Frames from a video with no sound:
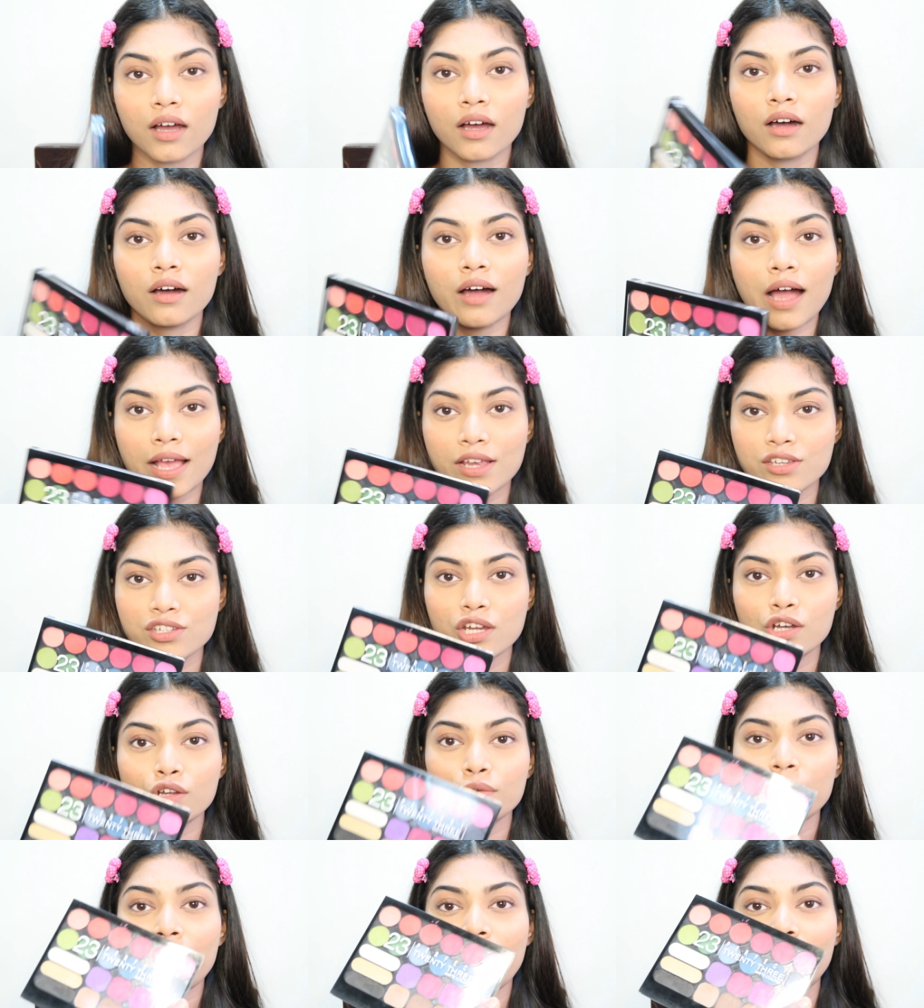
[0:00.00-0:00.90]

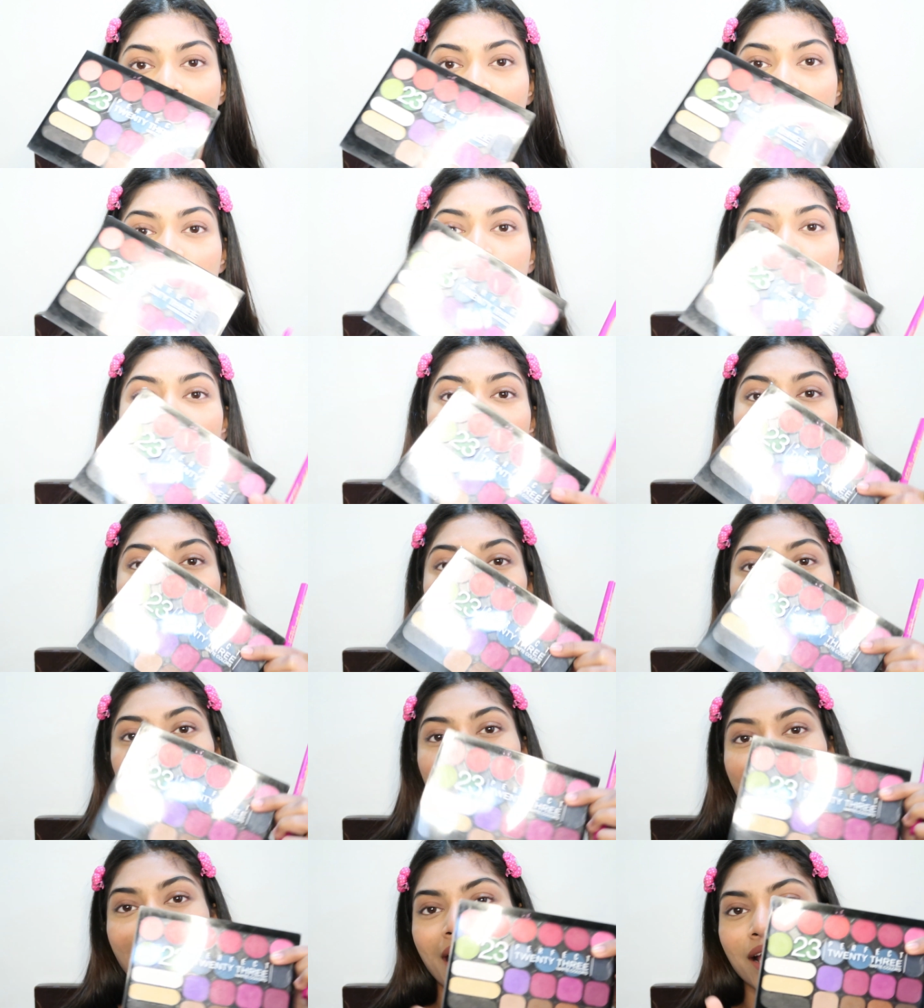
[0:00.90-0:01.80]
eyeshadow palette with
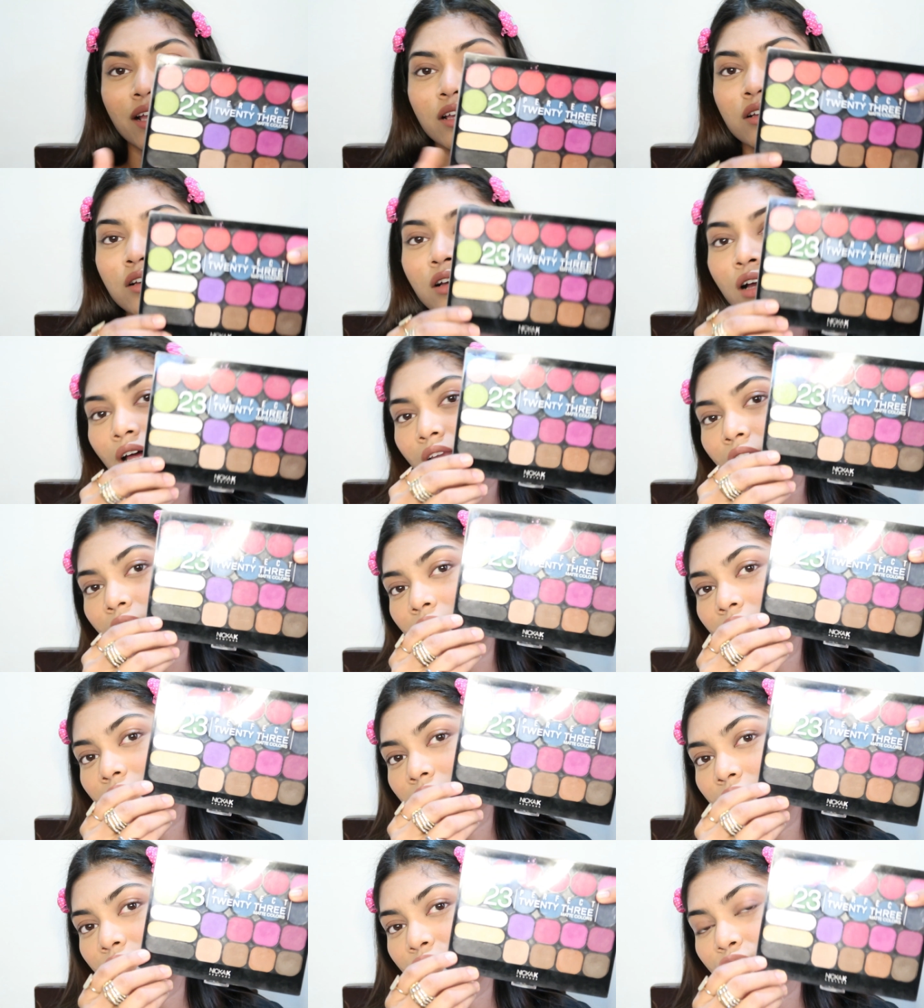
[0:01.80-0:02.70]
black color,
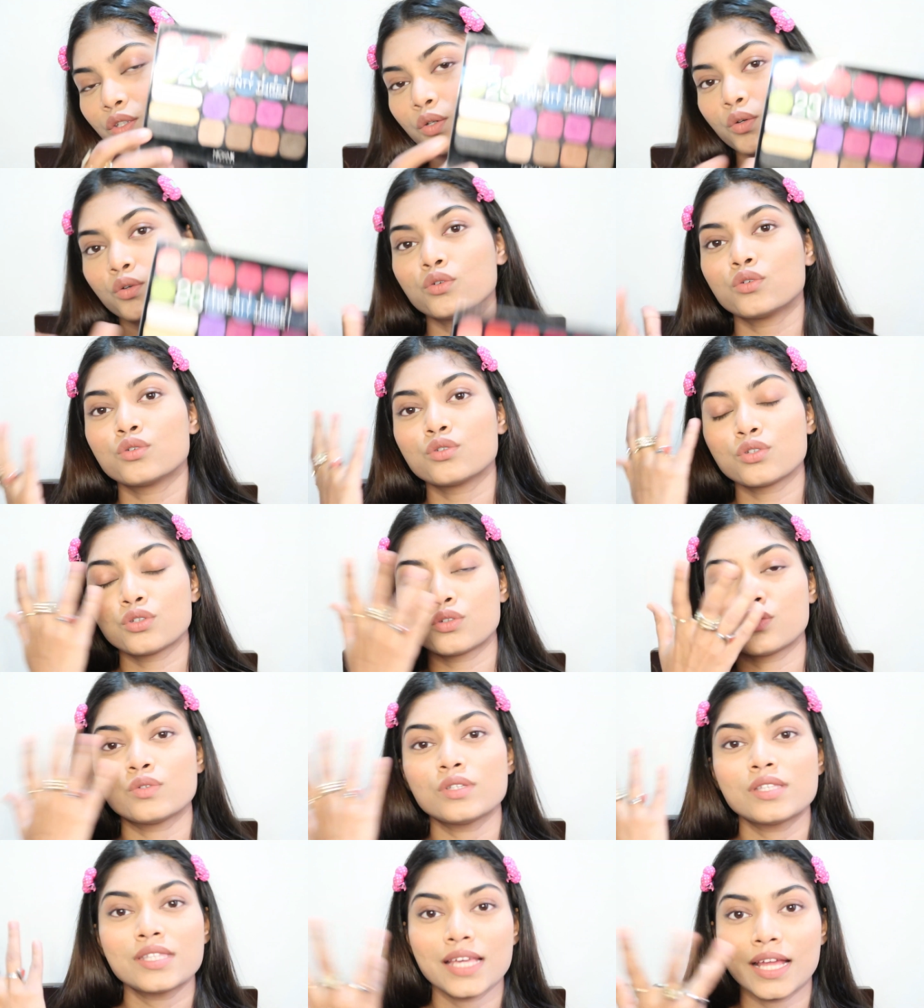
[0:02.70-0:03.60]
so
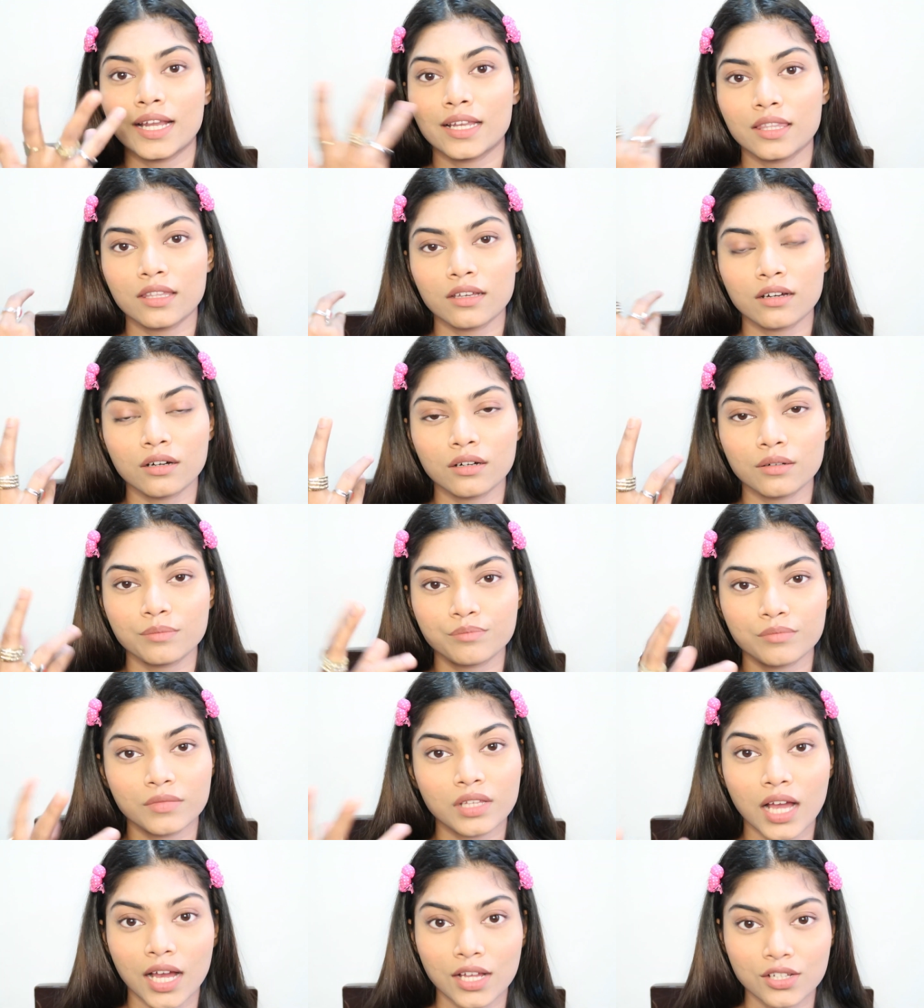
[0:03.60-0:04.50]
to set the
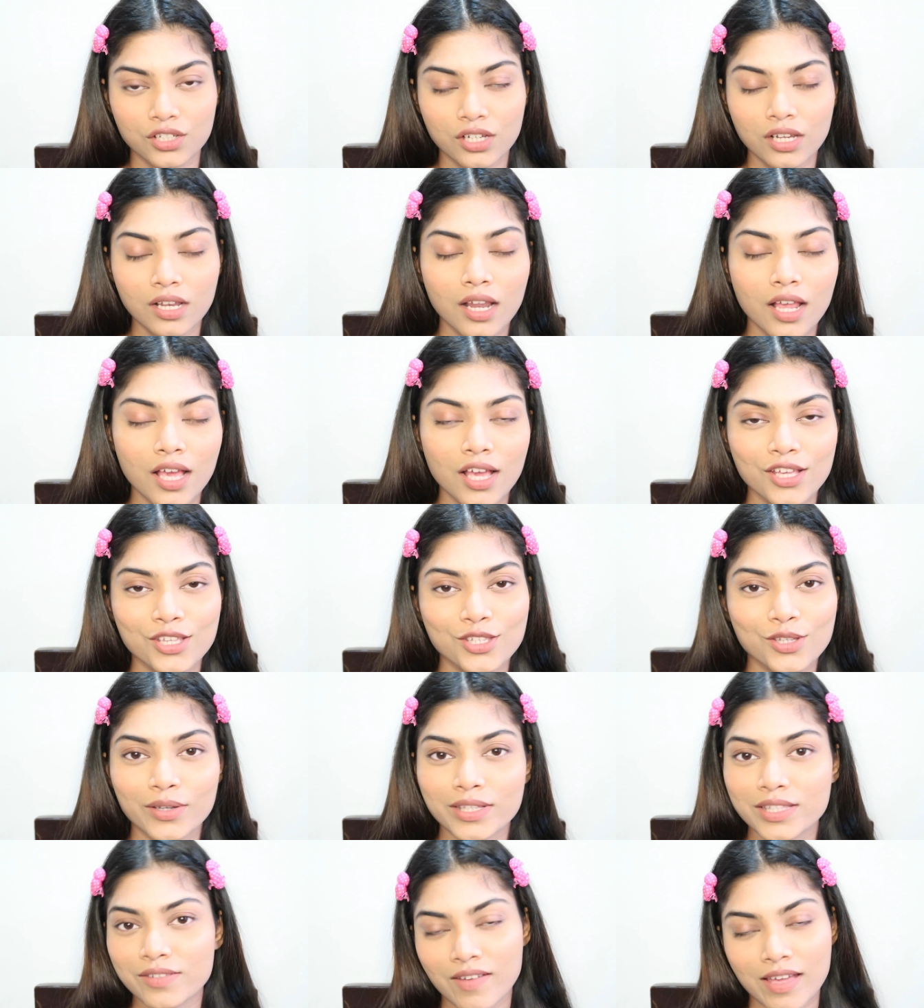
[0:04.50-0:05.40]
kajal. So
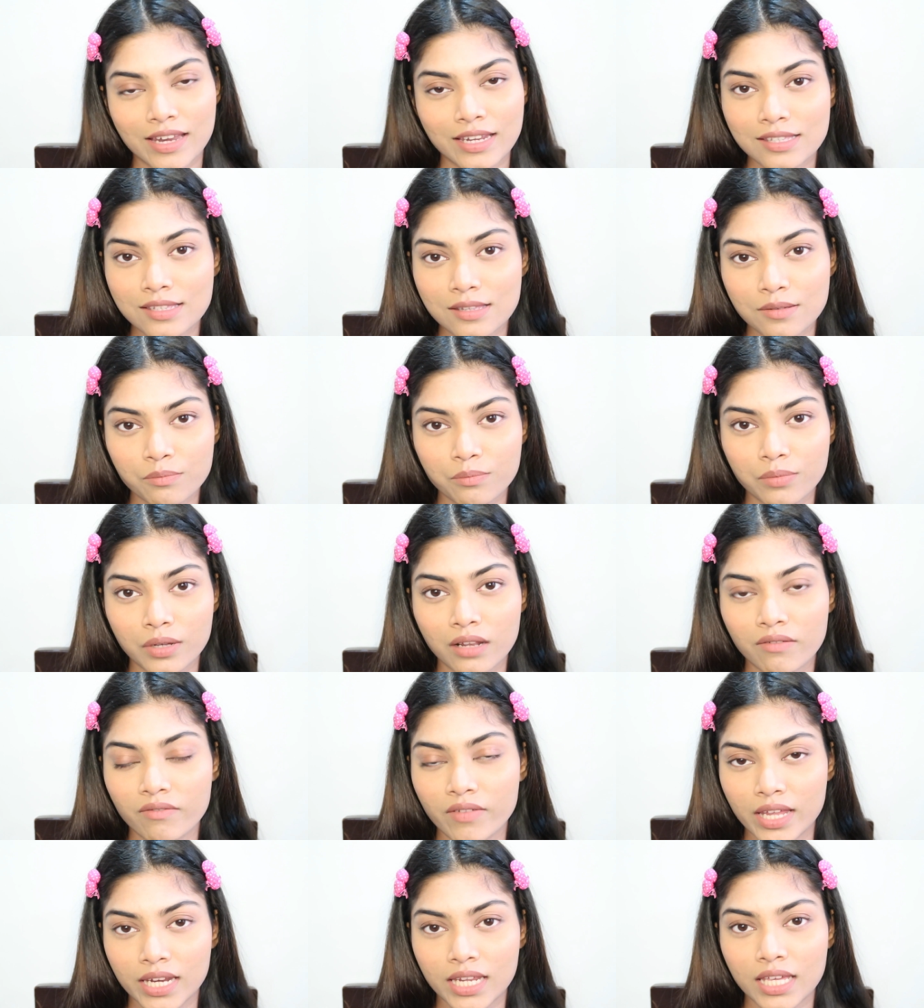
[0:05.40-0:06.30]
it's very simple,
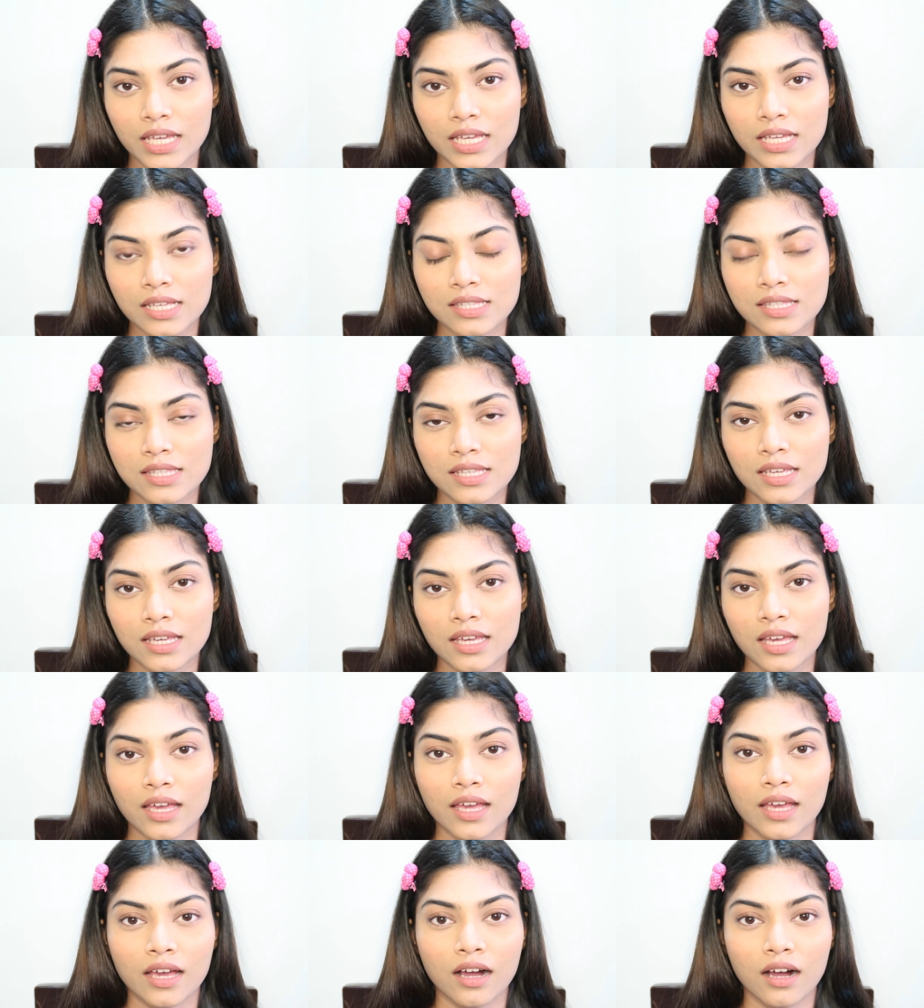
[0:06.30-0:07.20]
very easy,
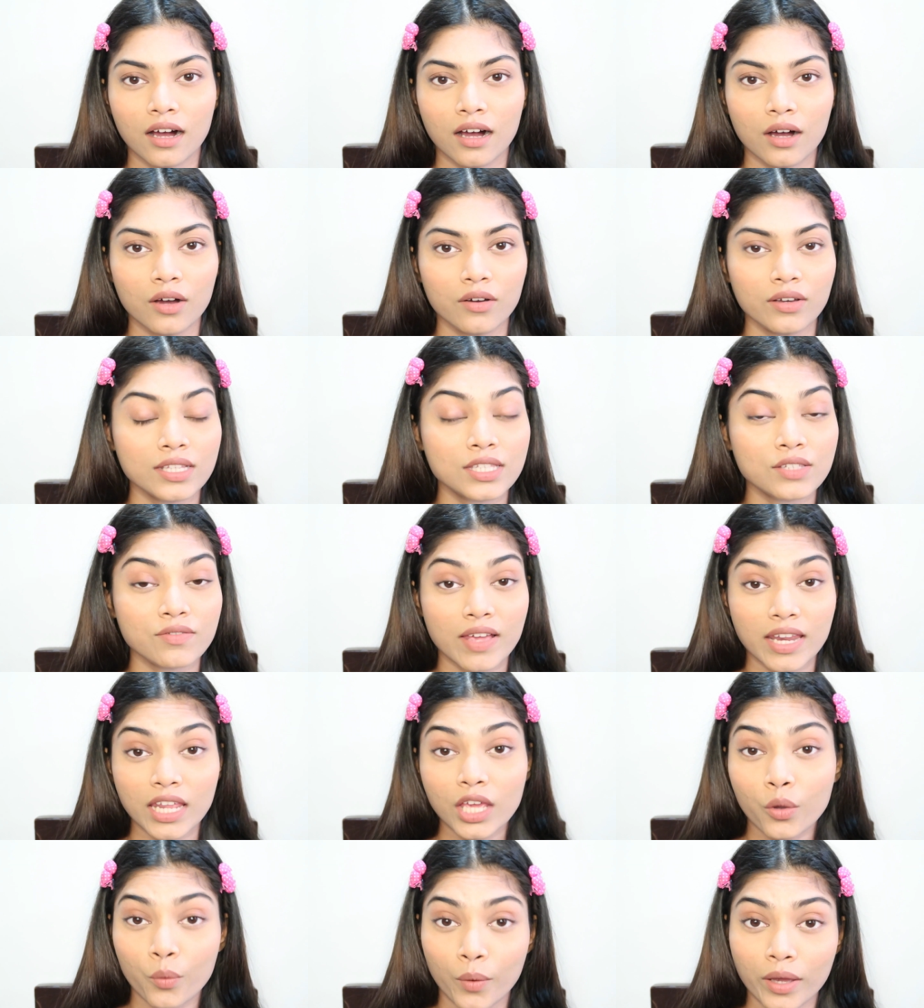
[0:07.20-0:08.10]
it's very
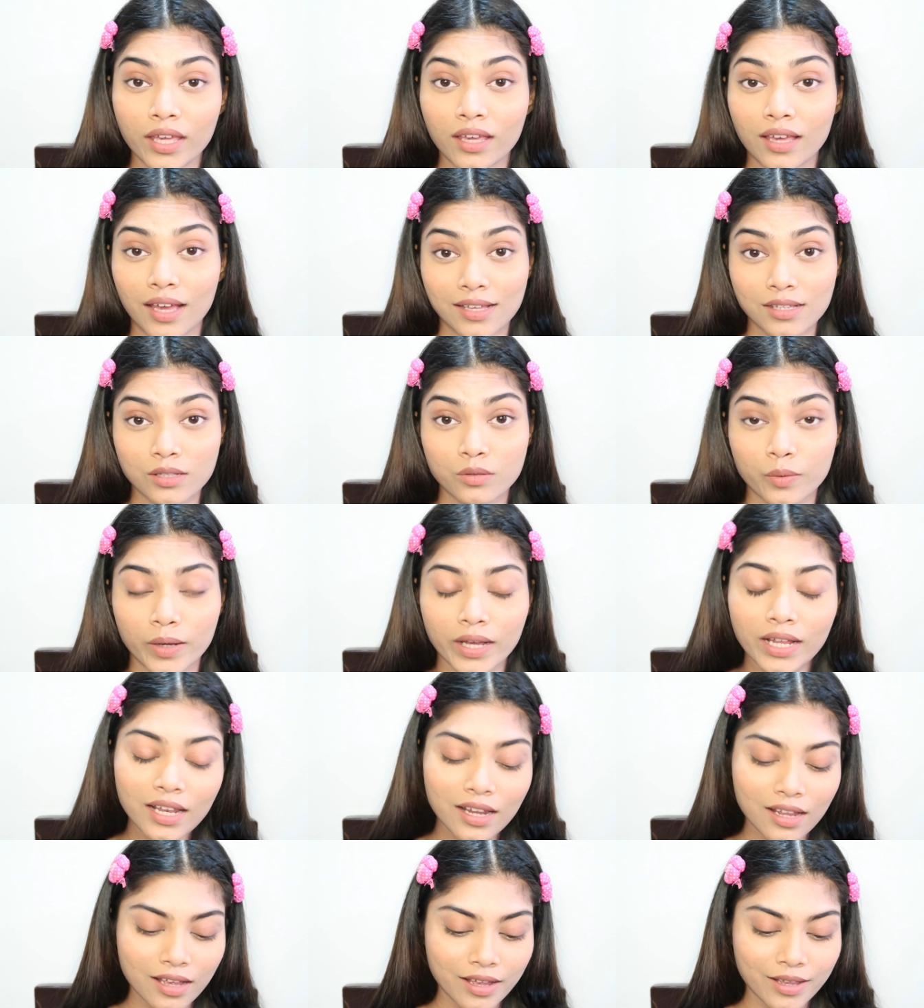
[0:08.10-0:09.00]
quick as well.
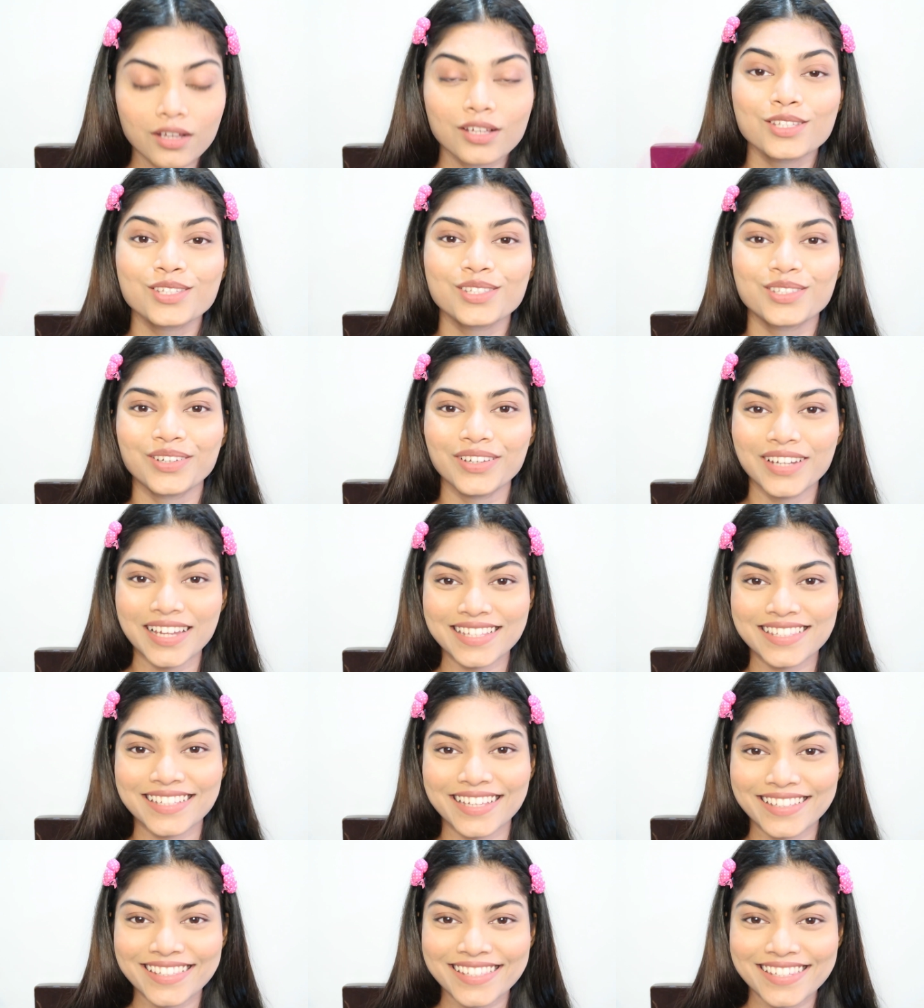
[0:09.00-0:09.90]
So let's get